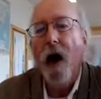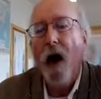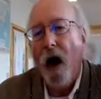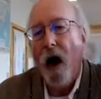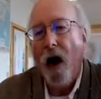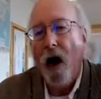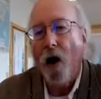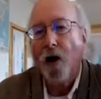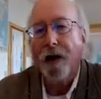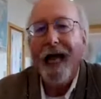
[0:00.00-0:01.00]

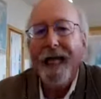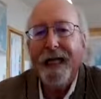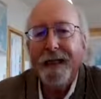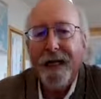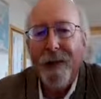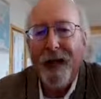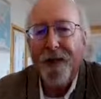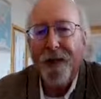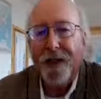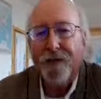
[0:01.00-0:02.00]
are legacy
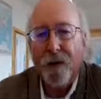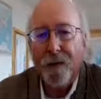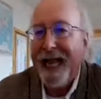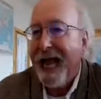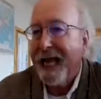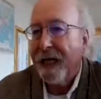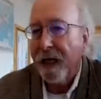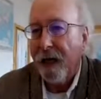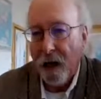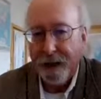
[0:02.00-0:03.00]
methods from the
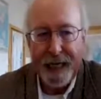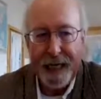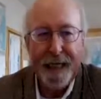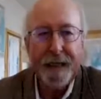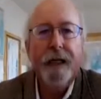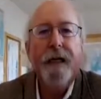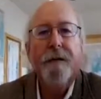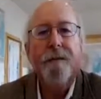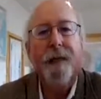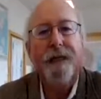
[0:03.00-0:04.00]
analog days,
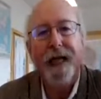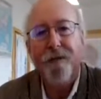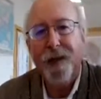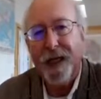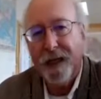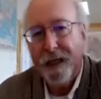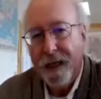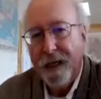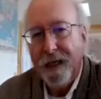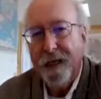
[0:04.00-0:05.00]
but they've been
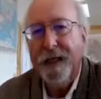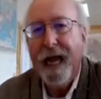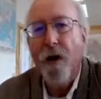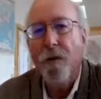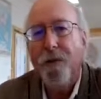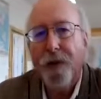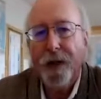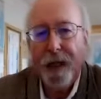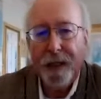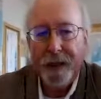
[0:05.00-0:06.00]
now
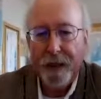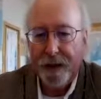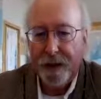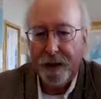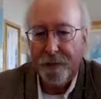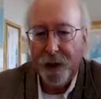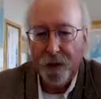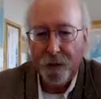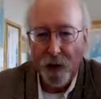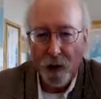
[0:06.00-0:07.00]
put into this
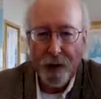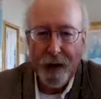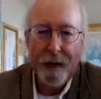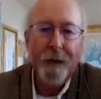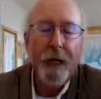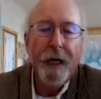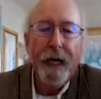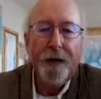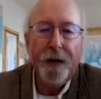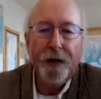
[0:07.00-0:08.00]
computer program,
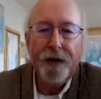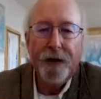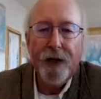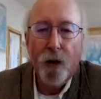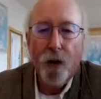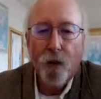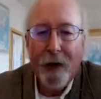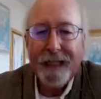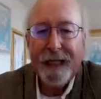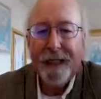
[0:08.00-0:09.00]
and there's no
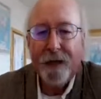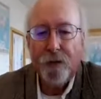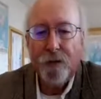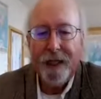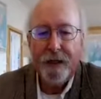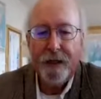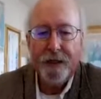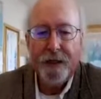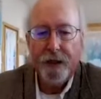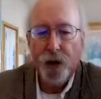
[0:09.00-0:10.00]
reason that we
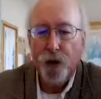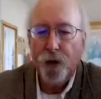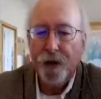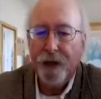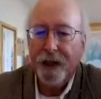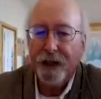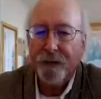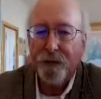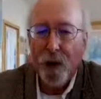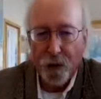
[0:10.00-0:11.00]
couldn't use this
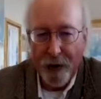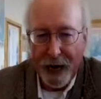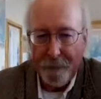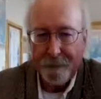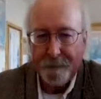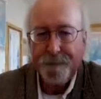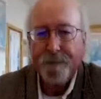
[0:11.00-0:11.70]
program